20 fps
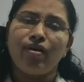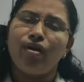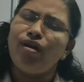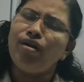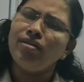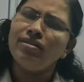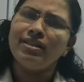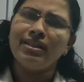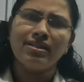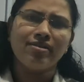
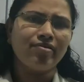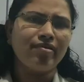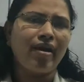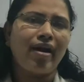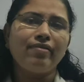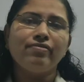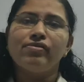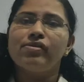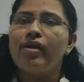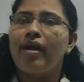All these
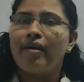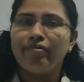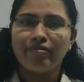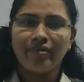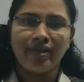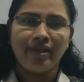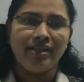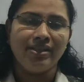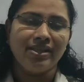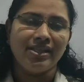graphs you have
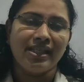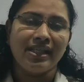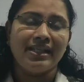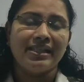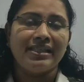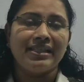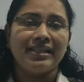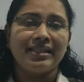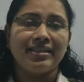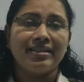learned
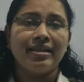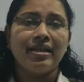in the